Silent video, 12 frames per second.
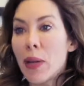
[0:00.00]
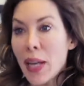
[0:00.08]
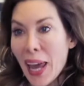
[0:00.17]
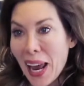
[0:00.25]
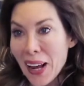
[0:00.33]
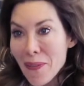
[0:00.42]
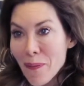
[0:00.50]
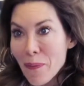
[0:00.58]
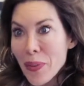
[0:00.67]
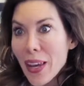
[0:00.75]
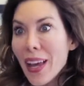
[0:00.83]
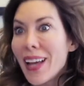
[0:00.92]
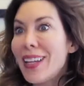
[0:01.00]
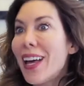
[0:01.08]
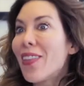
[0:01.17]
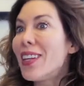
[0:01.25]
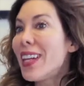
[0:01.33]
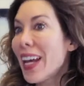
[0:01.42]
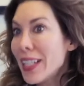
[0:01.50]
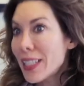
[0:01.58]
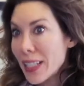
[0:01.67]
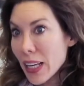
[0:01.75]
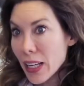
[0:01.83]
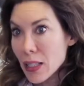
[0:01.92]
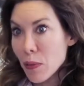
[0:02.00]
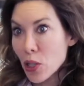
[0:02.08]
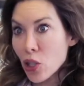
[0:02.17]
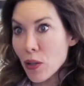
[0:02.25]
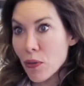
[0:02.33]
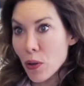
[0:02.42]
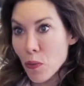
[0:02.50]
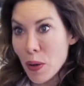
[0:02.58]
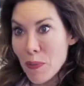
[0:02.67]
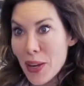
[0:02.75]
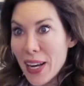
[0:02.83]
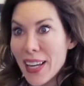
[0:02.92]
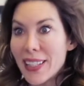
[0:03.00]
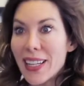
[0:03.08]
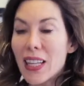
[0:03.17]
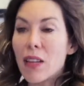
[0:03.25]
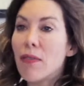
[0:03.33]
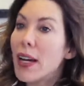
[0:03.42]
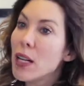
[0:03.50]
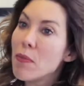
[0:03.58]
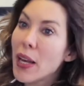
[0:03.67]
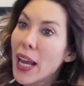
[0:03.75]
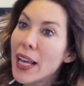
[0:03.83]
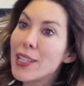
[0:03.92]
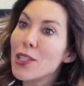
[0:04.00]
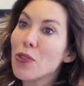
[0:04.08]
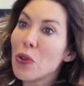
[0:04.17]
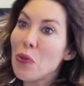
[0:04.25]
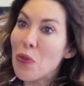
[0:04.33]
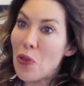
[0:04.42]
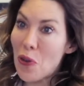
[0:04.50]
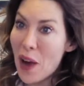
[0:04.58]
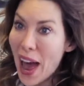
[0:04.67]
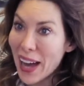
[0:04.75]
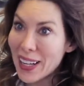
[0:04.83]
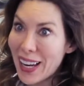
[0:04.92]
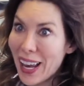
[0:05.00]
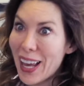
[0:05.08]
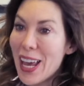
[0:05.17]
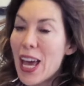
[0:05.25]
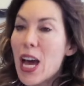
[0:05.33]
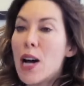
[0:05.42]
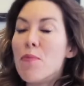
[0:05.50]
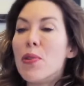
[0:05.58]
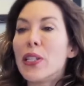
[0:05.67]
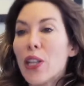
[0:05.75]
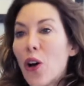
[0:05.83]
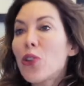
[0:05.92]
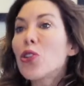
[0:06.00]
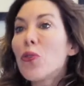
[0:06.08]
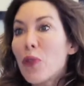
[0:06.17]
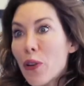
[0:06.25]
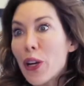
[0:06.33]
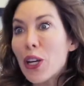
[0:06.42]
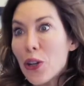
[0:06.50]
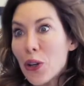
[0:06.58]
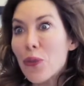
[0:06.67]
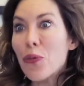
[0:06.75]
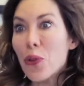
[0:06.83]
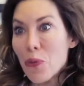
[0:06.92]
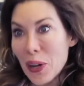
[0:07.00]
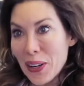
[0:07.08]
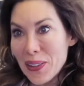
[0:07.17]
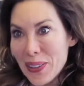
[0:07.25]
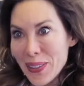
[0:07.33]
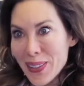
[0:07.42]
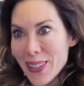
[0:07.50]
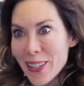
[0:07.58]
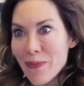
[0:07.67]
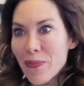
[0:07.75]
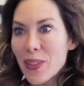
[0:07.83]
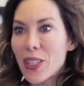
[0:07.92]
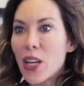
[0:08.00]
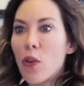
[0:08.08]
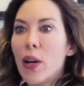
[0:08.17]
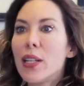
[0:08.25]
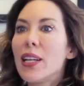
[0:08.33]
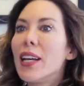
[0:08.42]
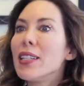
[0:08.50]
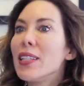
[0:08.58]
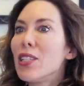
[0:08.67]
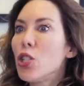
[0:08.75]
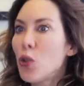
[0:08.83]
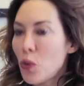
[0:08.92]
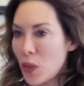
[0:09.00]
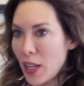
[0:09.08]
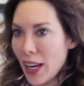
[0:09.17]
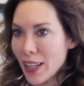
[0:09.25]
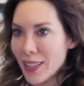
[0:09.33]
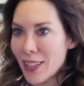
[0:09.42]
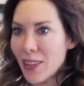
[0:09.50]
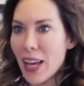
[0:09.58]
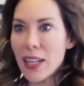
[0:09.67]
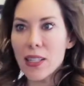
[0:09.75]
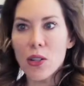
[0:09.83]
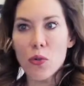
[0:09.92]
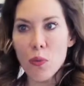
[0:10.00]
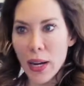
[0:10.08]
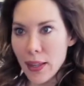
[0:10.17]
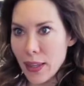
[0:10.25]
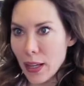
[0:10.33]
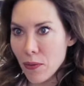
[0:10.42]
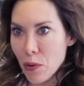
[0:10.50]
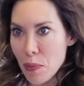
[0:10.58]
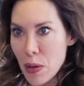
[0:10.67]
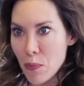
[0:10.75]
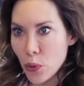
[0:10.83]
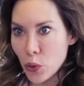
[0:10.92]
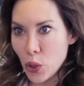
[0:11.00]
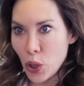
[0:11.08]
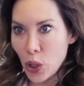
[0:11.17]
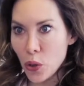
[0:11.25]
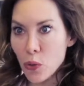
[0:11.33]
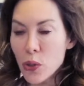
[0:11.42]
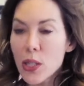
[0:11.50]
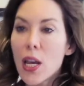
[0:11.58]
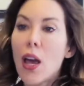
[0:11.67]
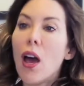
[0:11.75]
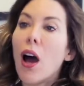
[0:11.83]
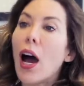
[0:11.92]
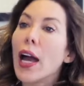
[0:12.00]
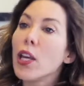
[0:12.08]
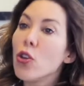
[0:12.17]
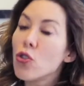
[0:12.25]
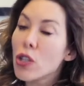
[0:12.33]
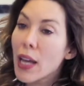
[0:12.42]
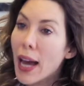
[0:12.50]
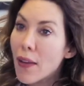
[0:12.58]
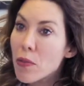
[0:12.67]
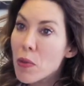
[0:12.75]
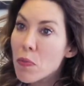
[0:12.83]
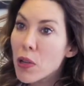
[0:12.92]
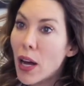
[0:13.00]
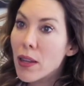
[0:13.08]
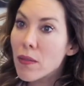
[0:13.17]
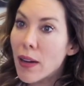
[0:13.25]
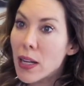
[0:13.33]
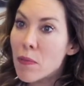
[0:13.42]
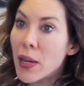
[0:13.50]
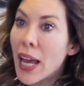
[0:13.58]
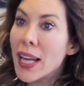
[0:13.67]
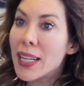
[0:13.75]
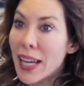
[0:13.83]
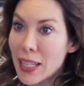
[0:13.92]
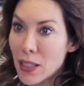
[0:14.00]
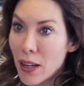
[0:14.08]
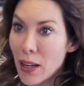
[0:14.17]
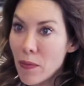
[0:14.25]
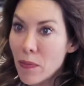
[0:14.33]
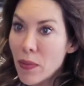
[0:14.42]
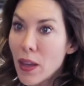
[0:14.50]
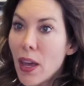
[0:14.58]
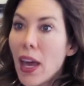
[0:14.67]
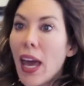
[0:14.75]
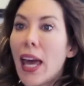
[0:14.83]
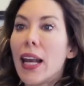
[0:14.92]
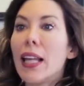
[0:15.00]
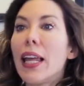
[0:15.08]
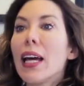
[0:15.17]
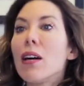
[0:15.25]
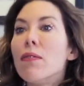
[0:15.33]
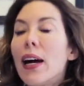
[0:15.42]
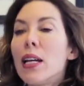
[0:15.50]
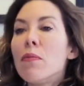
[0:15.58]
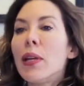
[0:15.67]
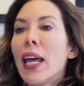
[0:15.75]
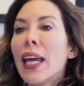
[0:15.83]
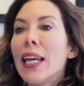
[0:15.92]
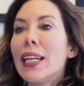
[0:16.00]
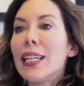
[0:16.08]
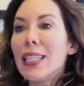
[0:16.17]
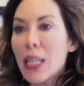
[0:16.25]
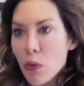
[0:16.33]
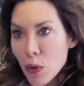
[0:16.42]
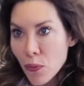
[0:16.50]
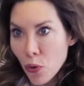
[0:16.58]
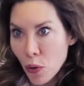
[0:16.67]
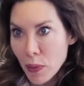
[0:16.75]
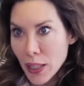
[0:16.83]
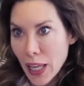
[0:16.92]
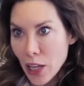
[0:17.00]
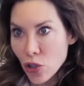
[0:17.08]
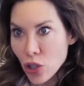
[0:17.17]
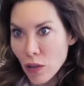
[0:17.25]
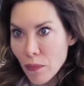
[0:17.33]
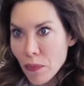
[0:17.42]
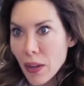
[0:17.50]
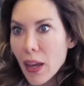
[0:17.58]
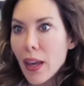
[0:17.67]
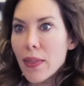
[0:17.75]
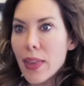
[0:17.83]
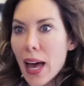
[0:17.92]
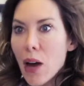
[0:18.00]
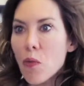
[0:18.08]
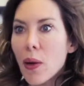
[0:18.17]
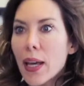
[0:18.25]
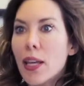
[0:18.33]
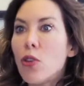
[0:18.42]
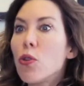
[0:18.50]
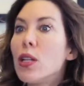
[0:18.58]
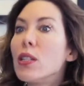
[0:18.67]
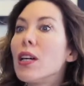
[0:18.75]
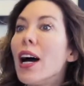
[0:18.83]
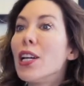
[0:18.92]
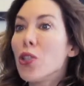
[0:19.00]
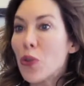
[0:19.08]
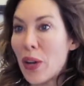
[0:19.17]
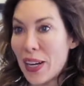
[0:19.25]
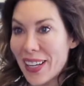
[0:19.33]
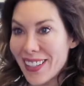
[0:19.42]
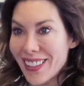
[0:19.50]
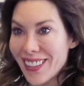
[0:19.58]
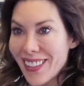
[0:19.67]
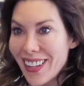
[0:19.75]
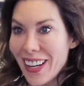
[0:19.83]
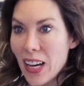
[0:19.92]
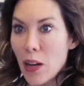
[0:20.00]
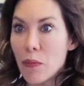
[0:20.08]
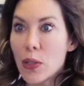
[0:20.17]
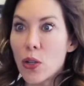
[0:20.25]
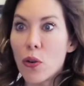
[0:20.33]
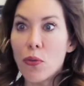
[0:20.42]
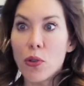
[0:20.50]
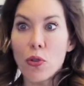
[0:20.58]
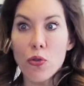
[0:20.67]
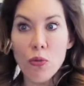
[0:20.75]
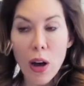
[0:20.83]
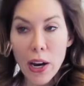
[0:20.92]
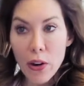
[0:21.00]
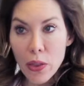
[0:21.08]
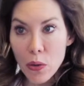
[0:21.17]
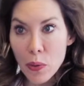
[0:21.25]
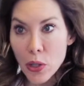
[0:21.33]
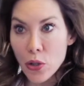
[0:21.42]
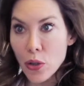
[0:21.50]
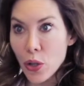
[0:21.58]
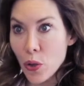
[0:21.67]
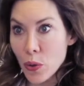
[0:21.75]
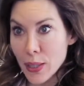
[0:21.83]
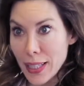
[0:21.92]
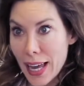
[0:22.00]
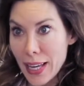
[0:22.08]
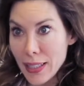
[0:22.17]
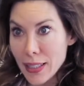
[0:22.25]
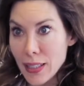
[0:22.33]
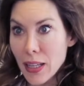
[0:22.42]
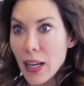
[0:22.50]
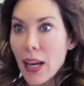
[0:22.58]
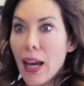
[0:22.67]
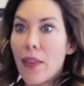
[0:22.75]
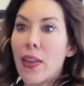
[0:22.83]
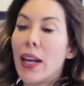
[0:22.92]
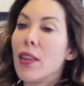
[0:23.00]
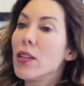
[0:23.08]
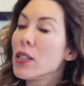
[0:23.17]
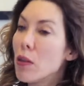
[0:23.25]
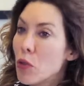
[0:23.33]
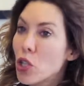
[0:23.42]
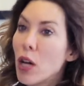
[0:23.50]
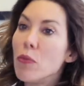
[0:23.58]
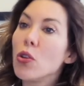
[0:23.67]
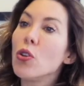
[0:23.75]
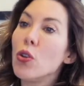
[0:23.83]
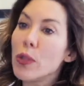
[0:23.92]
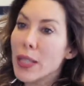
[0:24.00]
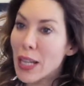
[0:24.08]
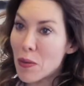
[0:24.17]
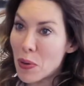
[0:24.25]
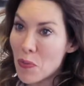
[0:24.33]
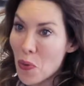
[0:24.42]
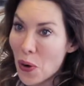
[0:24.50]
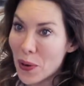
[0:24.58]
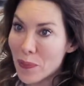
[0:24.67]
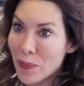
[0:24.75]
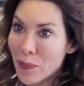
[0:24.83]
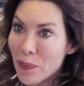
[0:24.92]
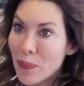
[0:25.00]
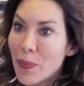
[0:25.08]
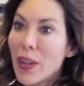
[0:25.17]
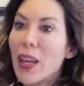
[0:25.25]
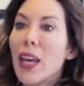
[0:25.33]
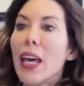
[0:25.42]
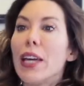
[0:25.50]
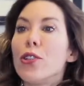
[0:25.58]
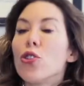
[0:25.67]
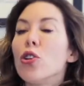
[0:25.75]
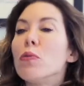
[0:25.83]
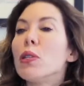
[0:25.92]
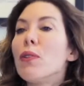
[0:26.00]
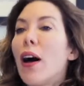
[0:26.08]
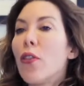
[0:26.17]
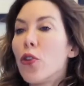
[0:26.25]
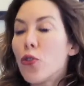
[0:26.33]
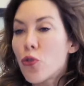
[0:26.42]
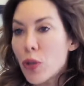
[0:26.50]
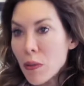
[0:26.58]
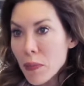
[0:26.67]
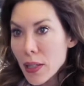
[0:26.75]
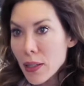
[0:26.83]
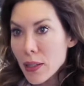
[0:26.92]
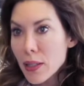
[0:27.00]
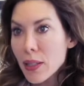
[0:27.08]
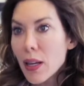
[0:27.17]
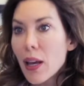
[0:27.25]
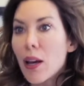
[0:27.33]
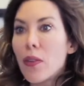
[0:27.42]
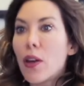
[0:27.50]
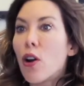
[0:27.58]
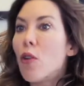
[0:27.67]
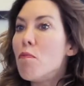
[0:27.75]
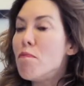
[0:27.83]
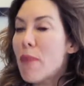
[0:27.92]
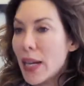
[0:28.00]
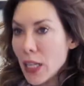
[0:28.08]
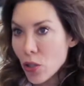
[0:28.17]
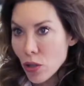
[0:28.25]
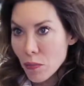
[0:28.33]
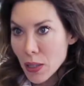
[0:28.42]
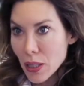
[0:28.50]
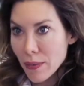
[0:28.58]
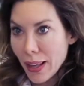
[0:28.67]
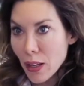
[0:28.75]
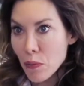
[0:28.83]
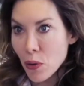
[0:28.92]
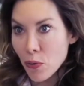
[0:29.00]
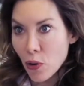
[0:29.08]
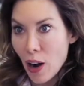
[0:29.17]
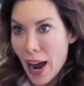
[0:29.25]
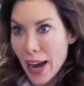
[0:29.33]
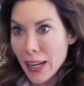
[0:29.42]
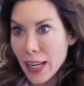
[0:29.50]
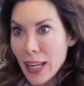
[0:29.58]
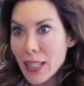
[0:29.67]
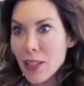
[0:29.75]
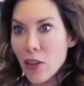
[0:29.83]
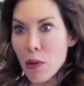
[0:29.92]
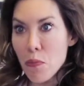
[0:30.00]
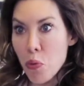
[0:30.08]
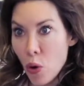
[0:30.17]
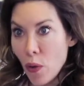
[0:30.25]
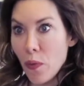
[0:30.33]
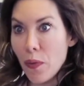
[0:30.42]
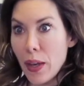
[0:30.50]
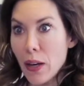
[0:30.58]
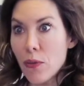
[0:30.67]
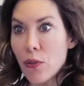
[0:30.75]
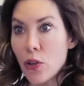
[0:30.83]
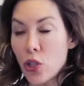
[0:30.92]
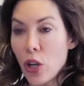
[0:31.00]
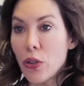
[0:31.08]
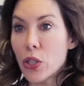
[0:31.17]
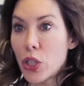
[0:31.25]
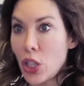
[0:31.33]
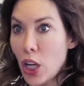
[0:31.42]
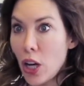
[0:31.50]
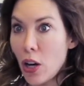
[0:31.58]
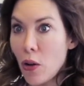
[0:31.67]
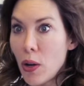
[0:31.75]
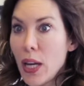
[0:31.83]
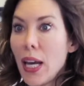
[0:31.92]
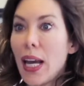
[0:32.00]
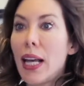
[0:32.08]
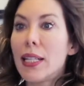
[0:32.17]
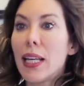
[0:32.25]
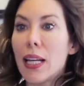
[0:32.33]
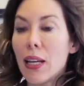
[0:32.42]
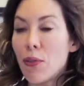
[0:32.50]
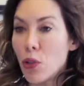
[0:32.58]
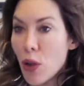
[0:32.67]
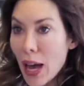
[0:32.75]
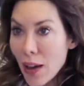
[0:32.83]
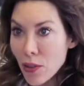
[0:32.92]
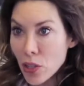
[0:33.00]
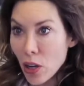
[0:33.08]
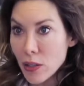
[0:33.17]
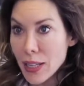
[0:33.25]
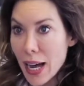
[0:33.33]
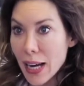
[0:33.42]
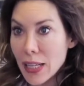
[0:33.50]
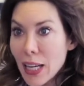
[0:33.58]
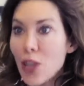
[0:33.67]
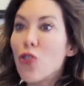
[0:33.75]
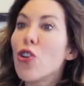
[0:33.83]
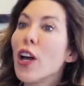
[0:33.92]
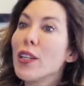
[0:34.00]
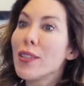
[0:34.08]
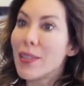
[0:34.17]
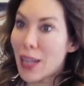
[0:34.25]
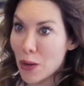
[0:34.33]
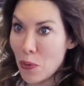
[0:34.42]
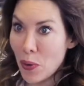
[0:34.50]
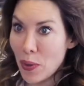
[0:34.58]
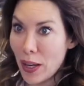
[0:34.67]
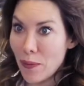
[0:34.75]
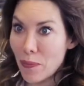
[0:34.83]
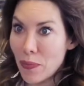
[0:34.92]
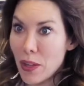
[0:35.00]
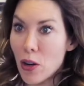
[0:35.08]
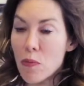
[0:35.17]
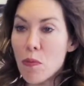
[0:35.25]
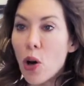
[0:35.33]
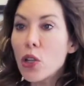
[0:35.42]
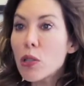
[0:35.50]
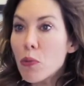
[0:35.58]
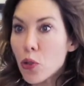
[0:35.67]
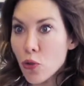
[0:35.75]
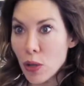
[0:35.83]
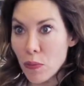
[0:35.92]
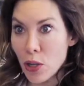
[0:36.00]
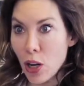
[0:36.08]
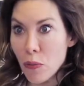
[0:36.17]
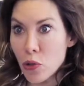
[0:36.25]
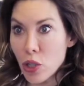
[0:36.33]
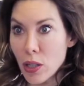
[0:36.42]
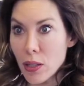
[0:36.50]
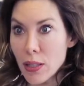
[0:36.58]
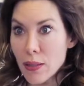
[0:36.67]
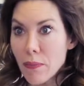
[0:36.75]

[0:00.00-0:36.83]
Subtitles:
A. Now the nice thing, especially for women, is that the vitamin A is good for their acne, but it's also very good for wrinkles. So it does two things. So that's a great thing for people to use. I usually have them apply the vitamin A at nighttime, and I like a vitamin A in a liquid formulation. That way you can titrate it. So if you're drier in the winter, you use less, and then in the summertime, you can use a little bit more. In terms of other treatments, there are many treatments available for acne, so the important thing for adults to know is that if you have adult acne, you're not stuck with it. There are multiple treatment options.